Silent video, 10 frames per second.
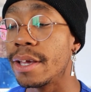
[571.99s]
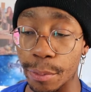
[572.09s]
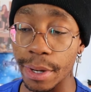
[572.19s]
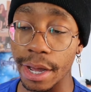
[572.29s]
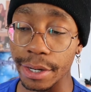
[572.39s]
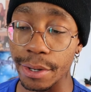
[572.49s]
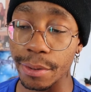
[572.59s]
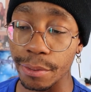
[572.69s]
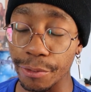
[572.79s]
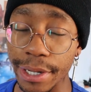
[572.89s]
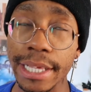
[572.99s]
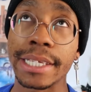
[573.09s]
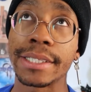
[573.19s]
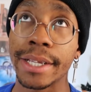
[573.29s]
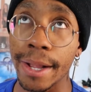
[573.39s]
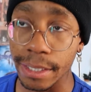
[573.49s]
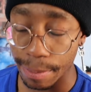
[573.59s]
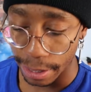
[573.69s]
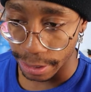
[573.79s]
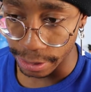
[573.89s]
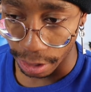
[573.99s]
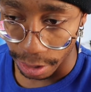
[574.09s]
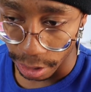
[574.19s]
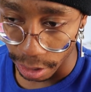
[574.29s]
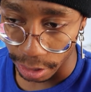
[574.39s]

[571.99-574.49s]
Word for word: Vibrato really stuck out to me in the song.